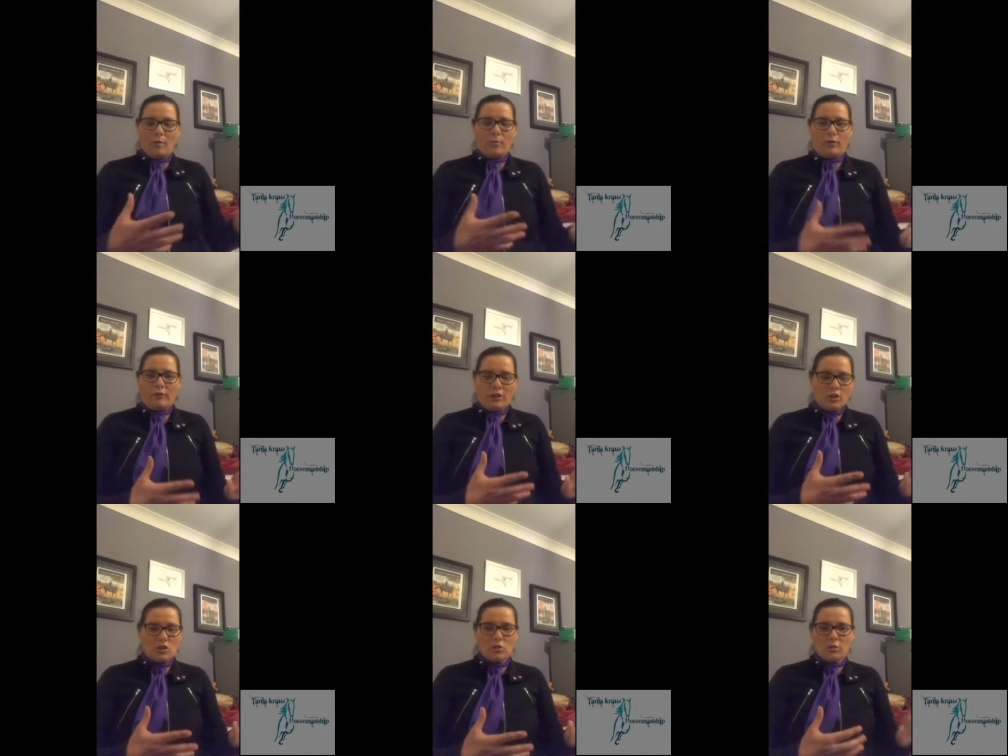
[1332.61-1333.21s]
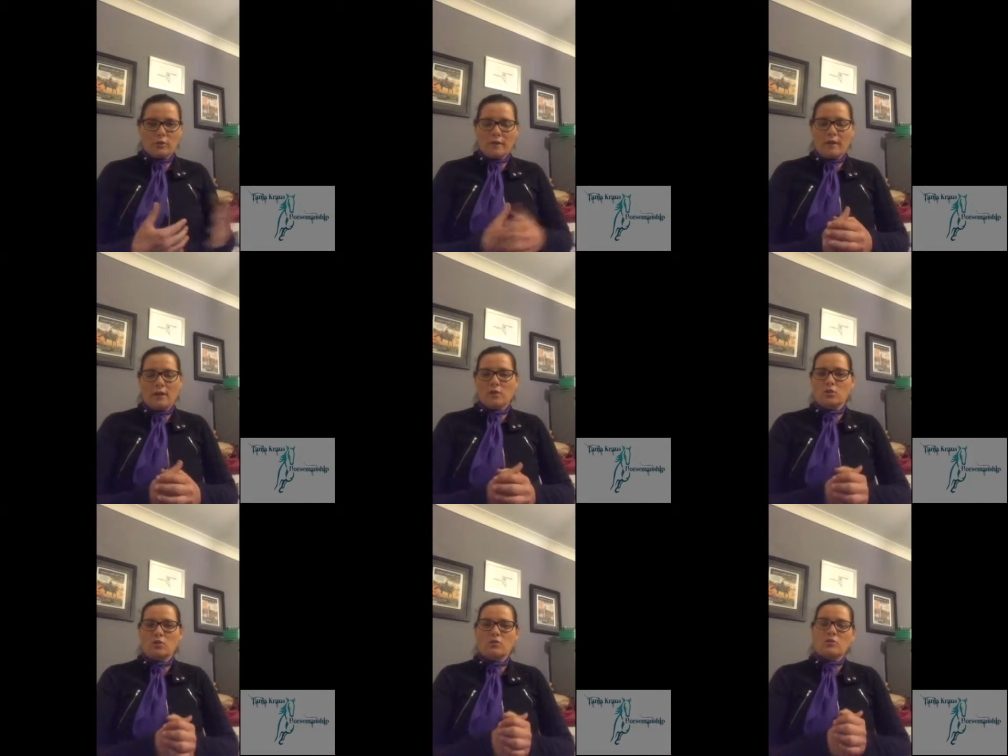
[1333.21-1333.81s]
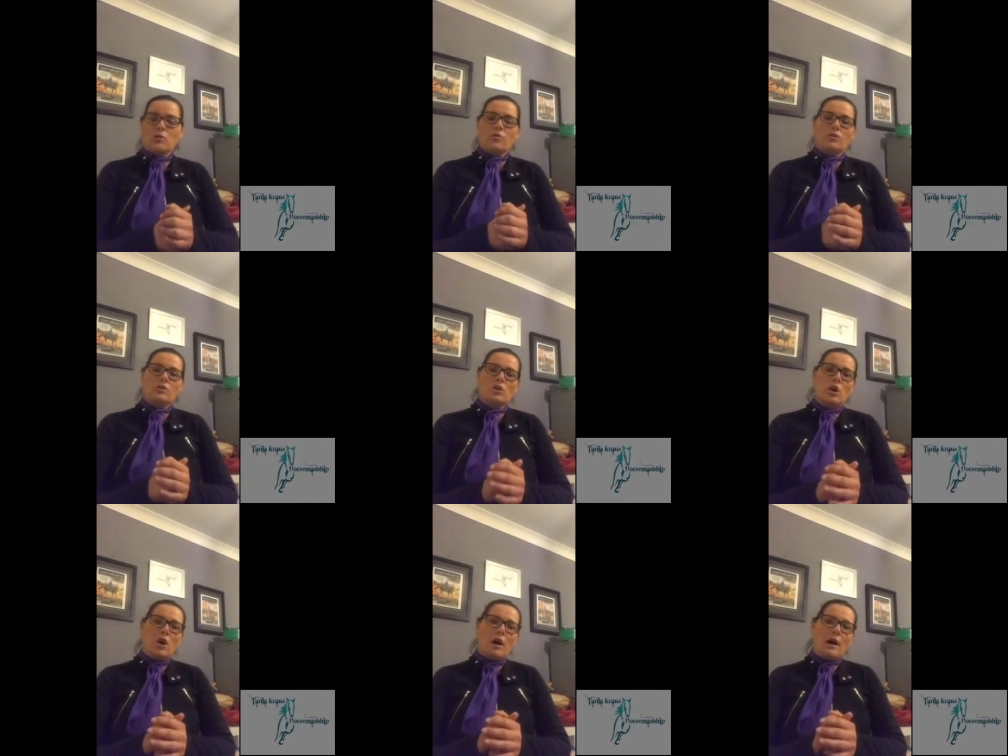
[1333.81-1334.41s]
professional that they use all the
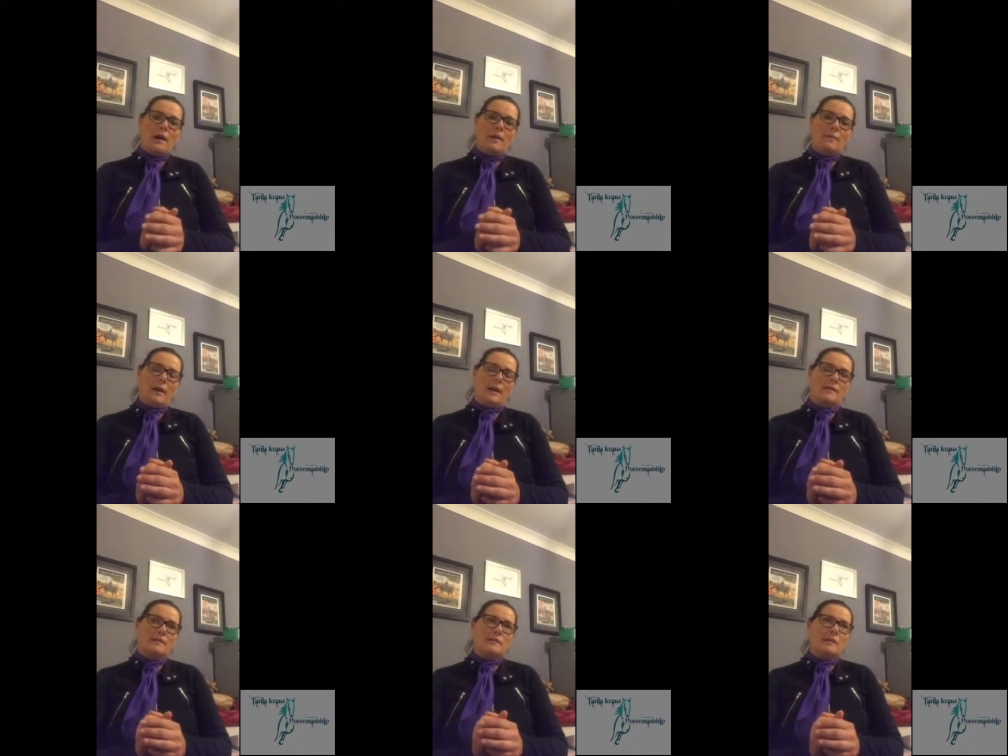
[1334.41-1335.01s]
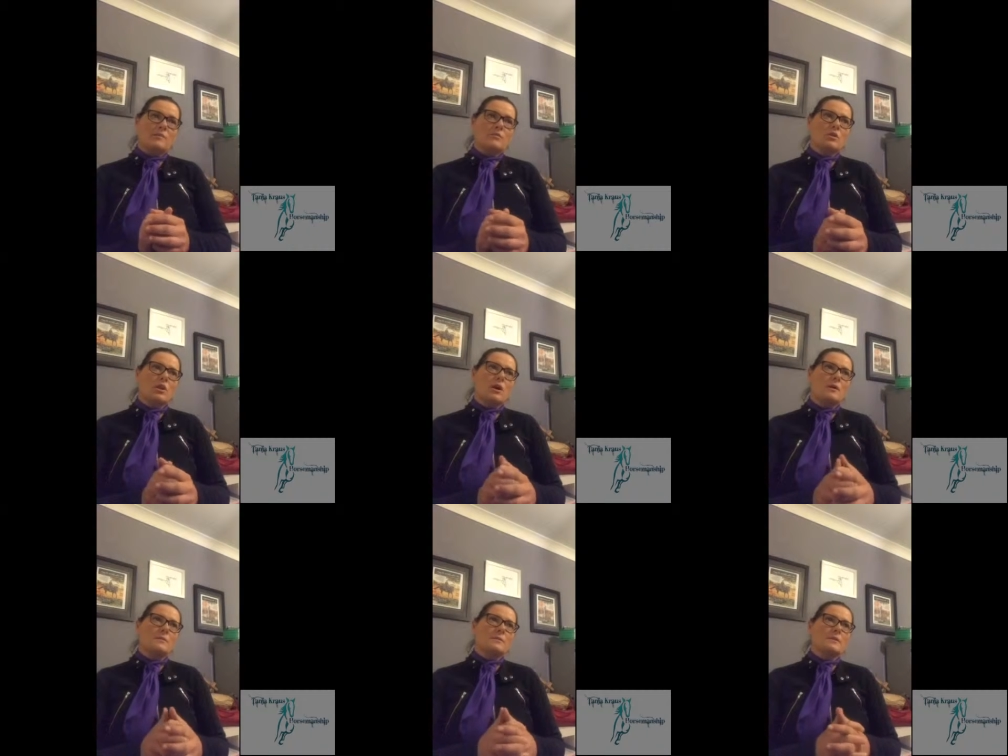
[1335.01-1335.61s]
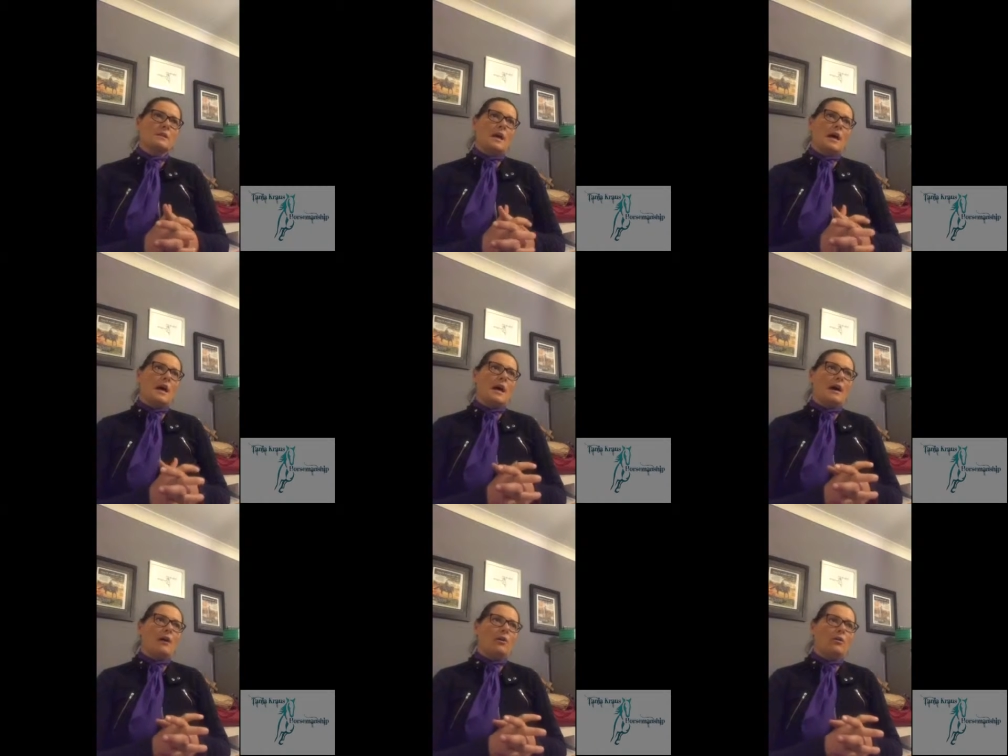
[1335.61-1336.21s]
time. And sometimes
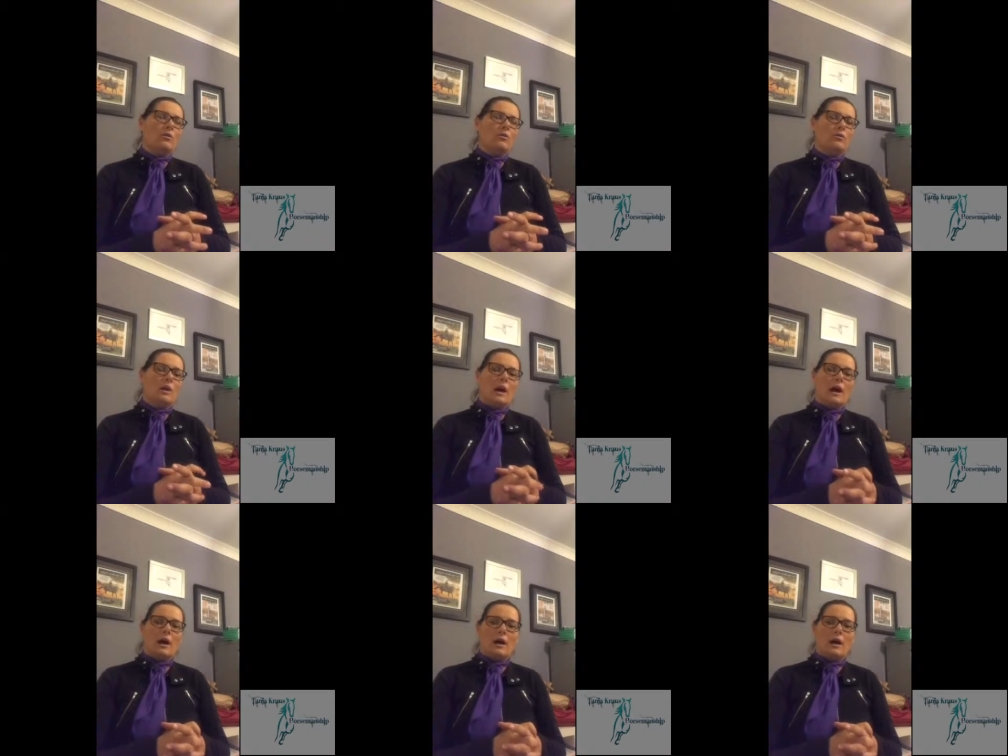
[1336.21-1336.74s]
our